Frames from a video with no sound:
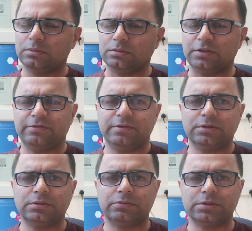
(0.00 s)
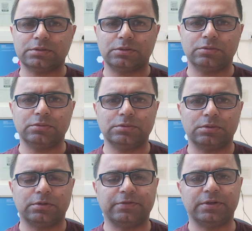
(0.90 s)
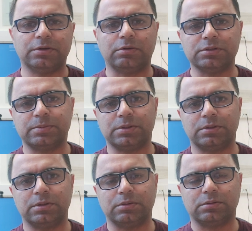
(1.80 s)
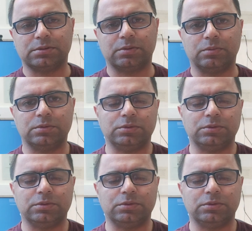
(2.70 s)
Different trust use or different hospital across the world